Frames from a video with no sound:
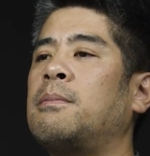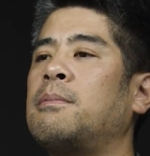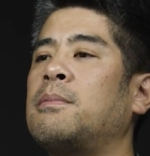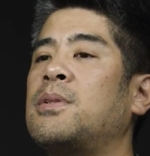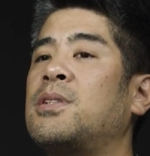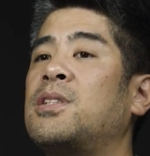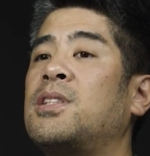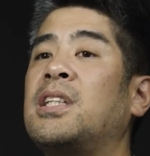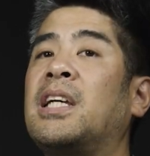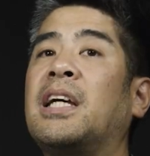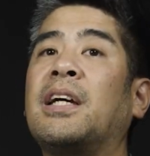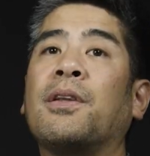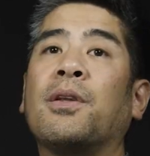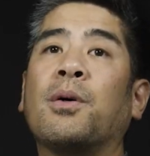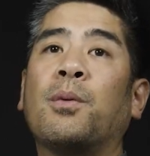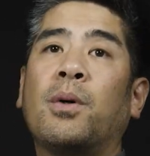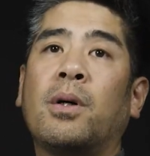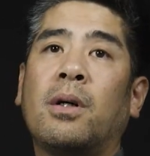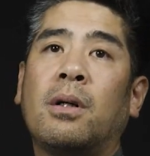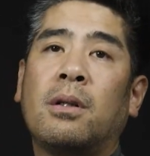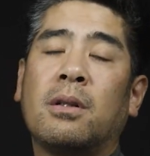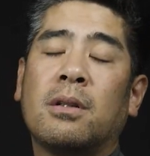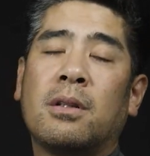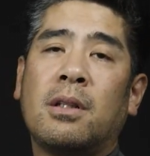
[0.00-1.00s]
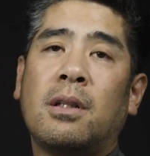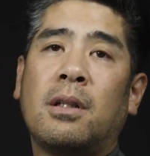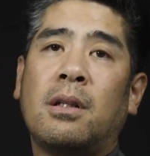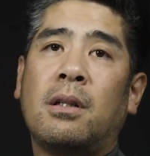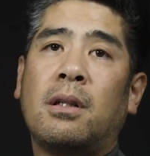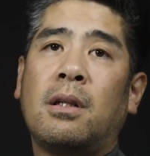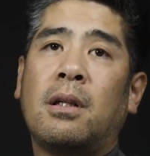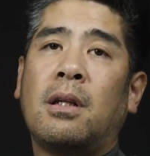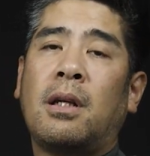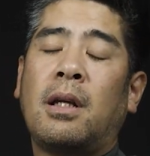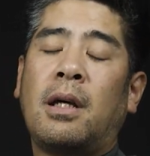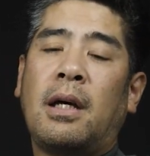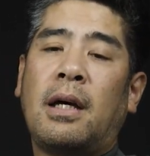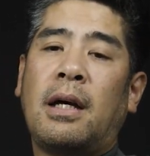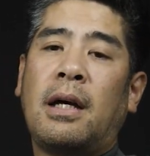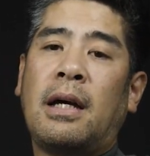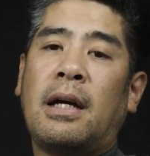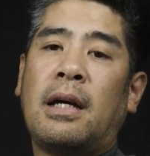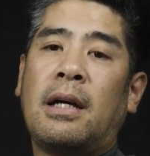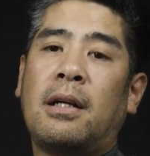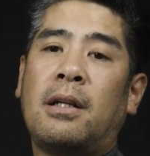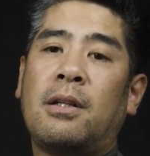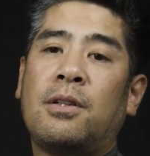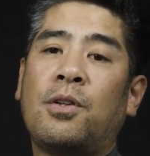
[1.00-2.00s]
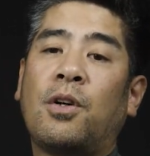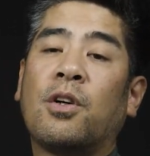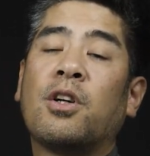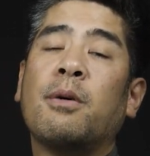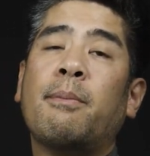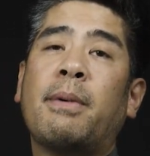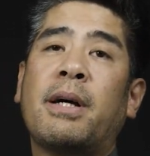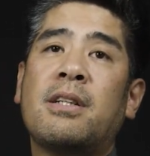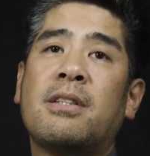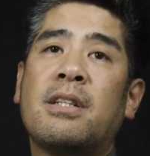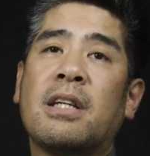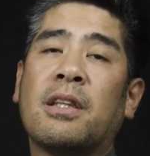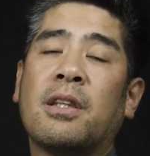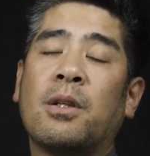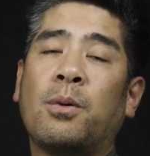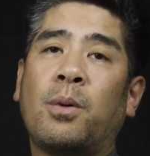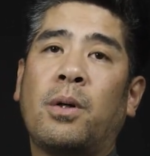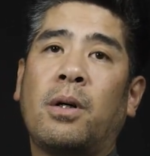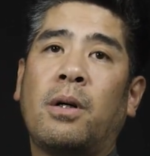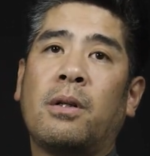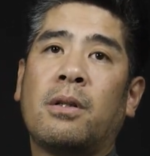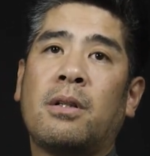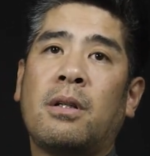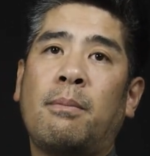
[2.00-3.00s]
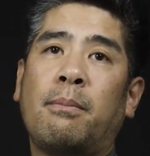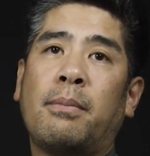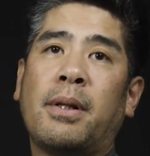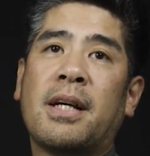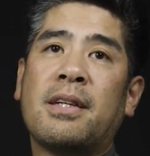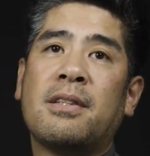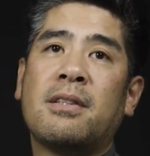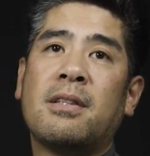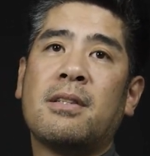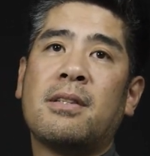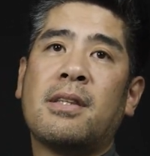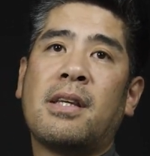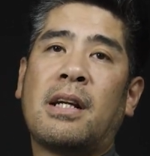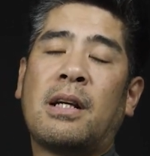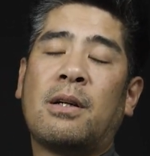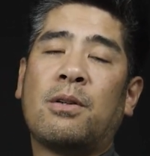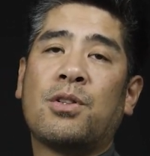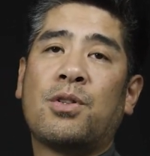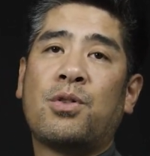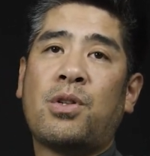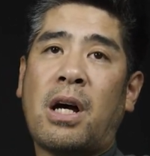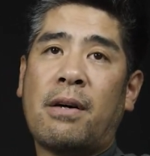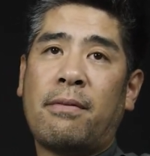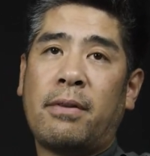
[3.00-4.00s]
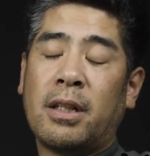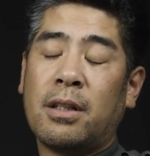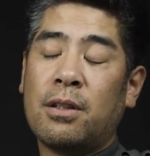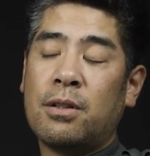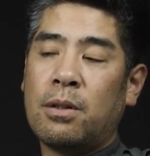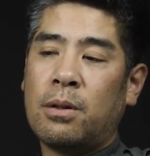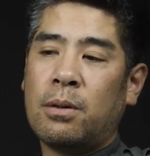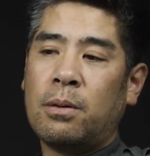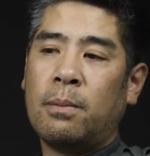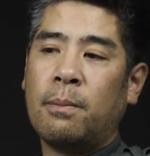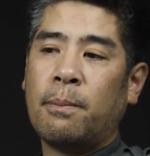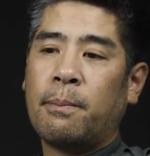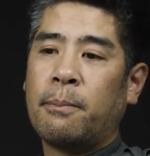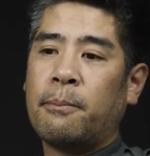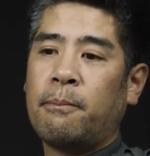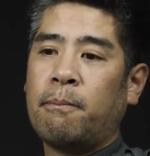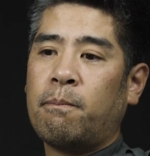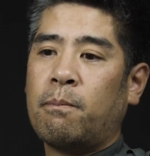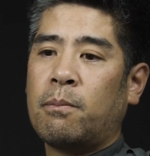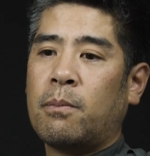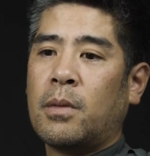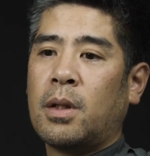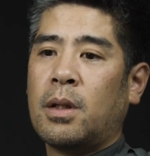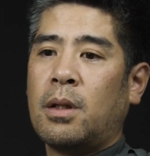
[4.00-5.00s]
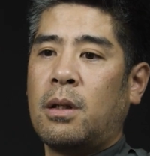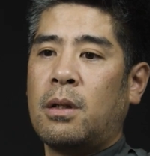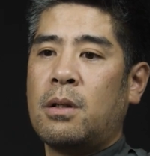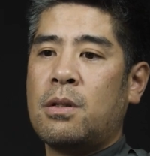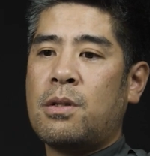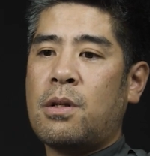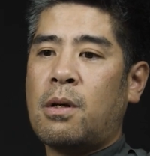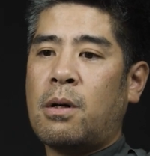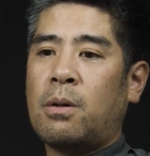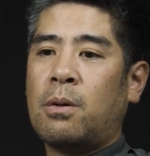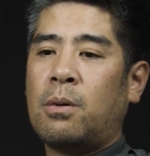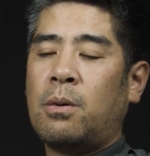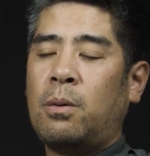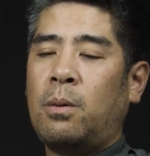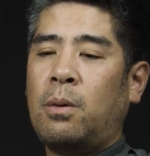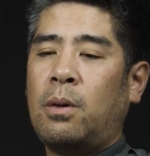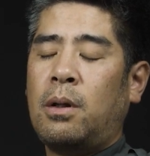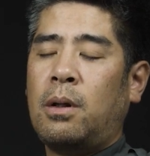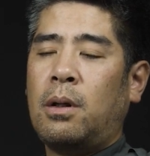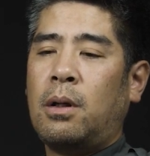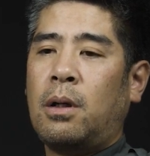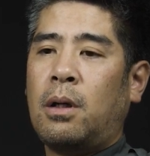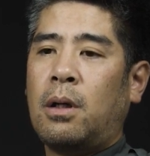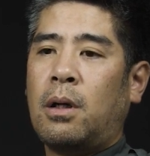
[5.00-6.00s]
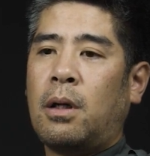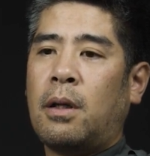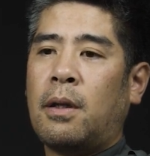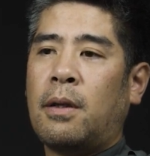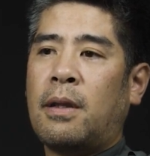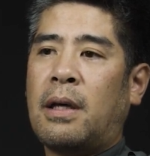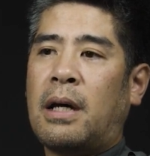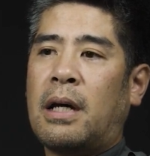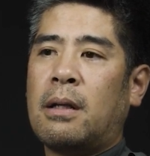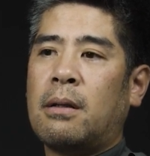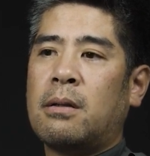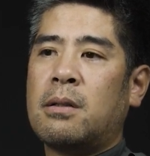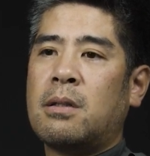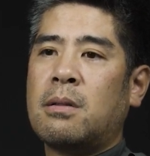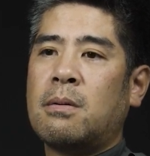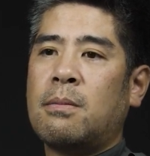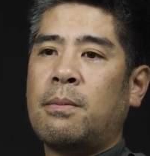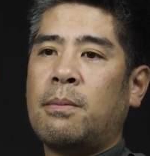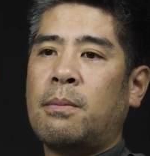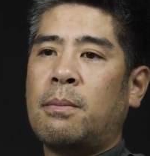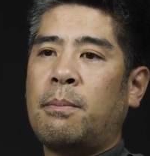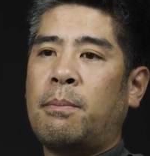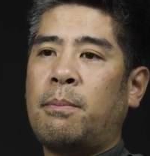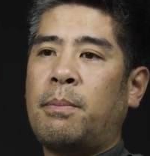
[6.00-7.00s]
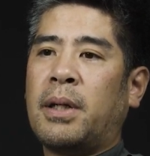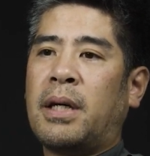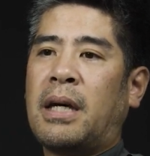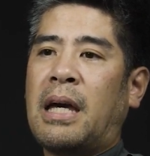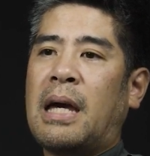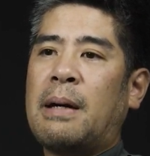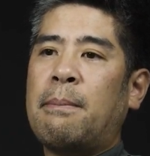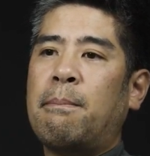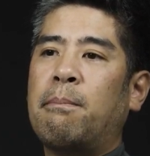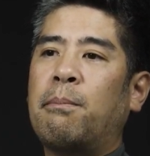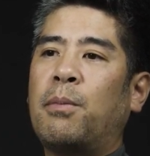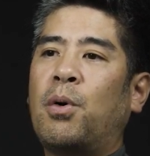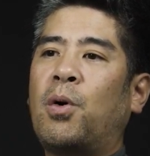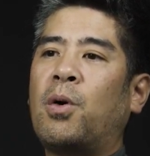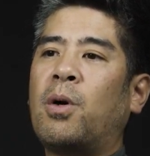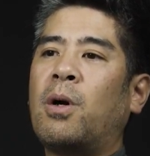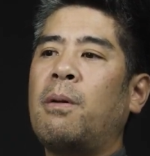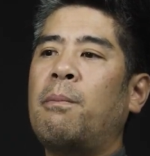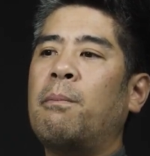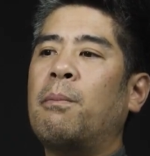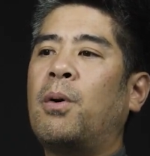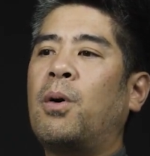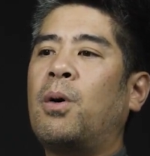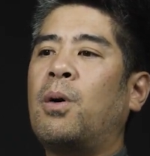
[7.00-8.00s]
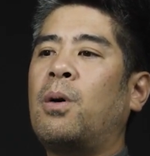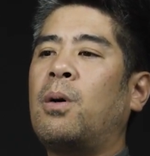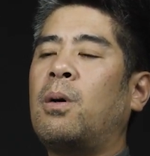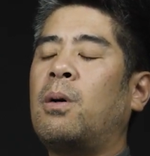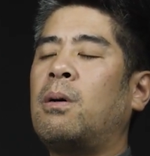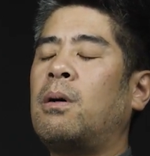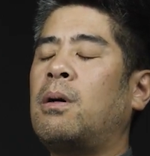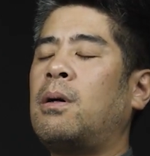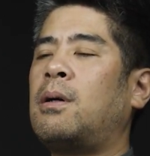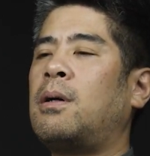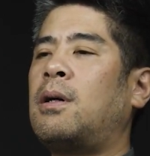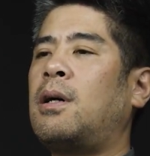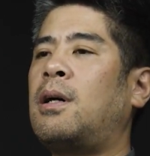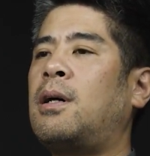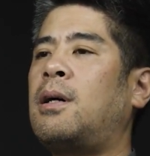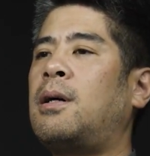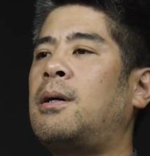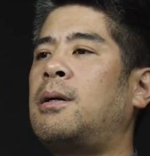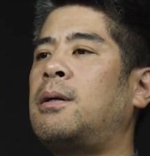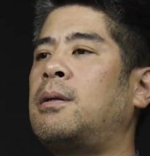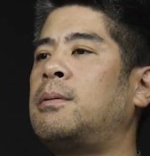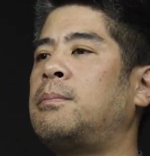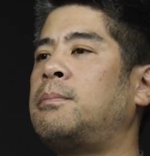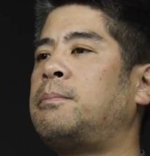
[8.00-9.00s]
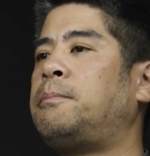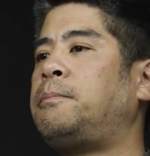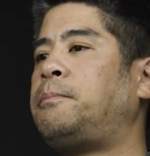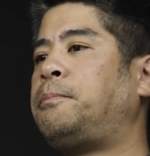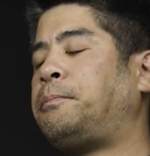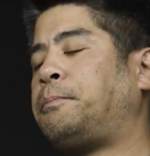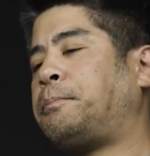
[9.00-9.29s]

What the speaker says: seeing the world and documenting the world in places that I was traveling to. So that became more and more of